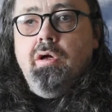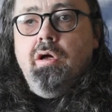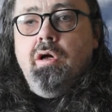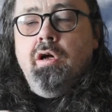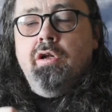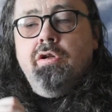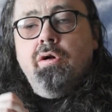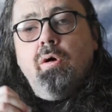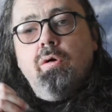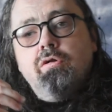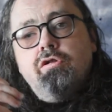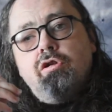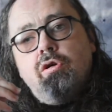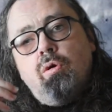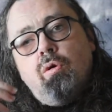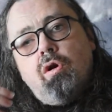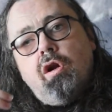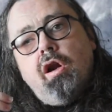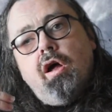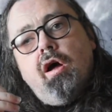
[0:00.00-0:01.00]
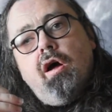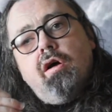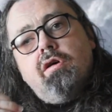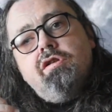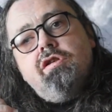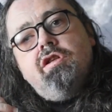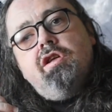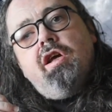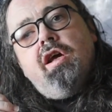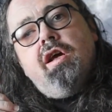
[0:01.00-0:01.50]
And also
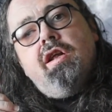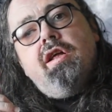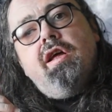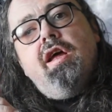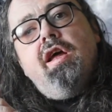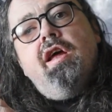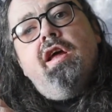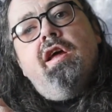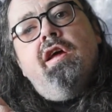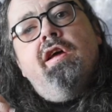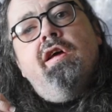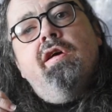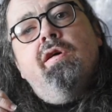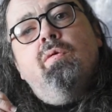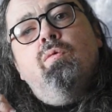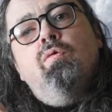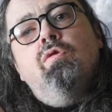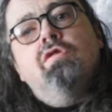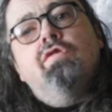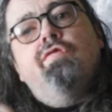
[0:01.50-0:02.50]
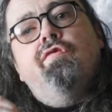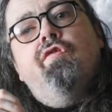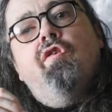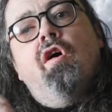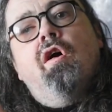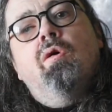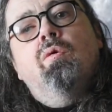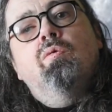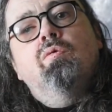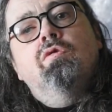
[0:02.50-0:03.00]
Clark's DNA was
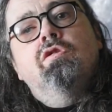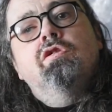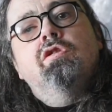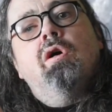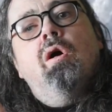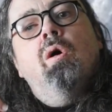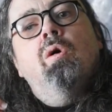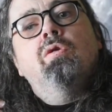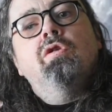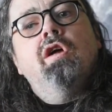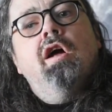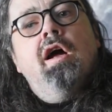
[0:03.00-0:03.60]
found on